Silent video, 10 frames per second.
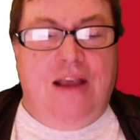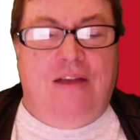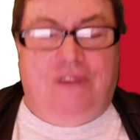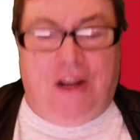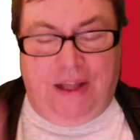
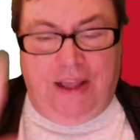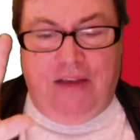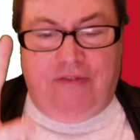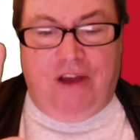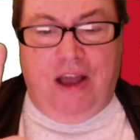Finally,
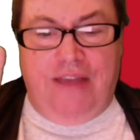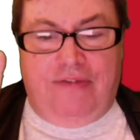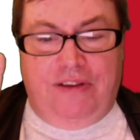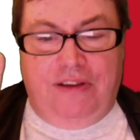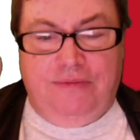
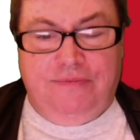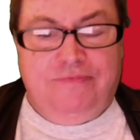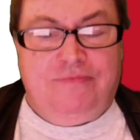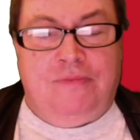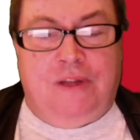5.
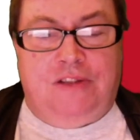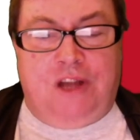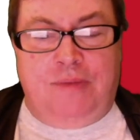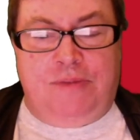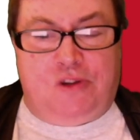
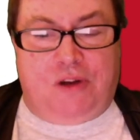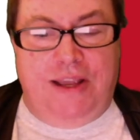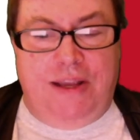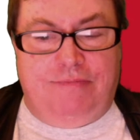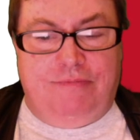Times
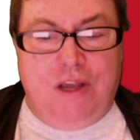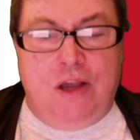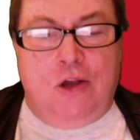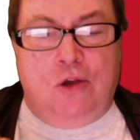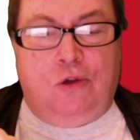3,
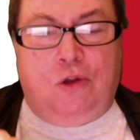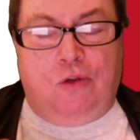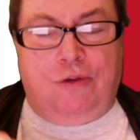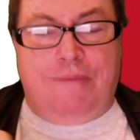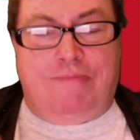
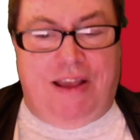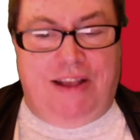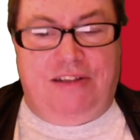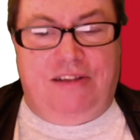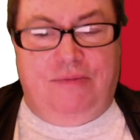Claudette
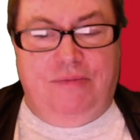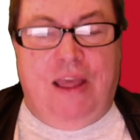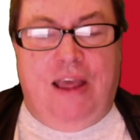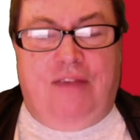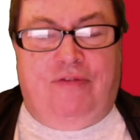Pace
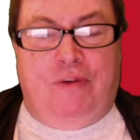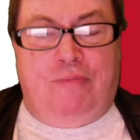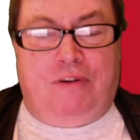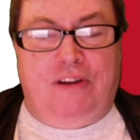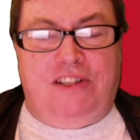and
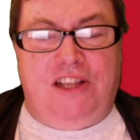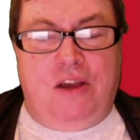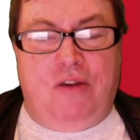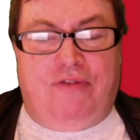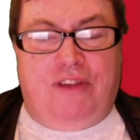
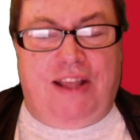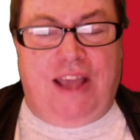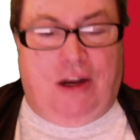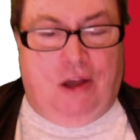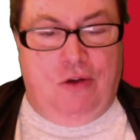Fabrizio
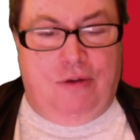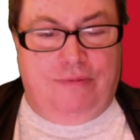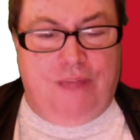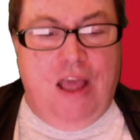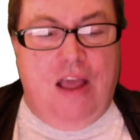Faniello
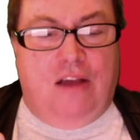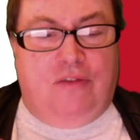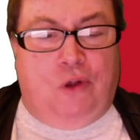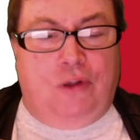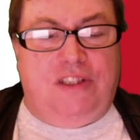
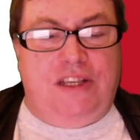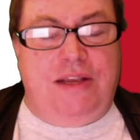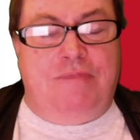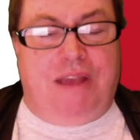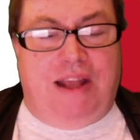have all
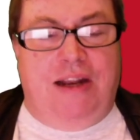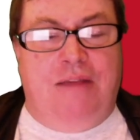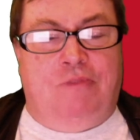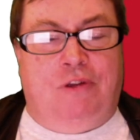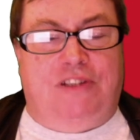
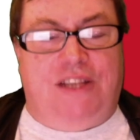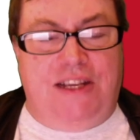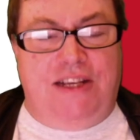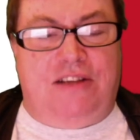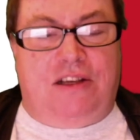been
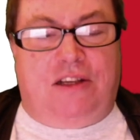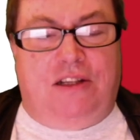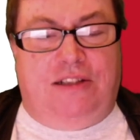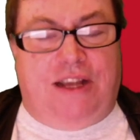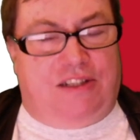Maltese
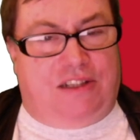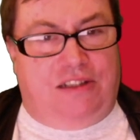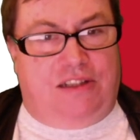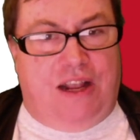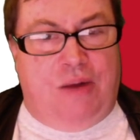
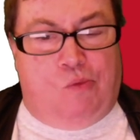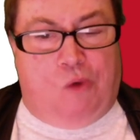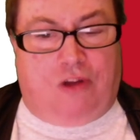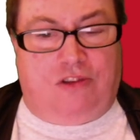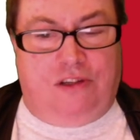contestants in
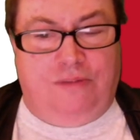what?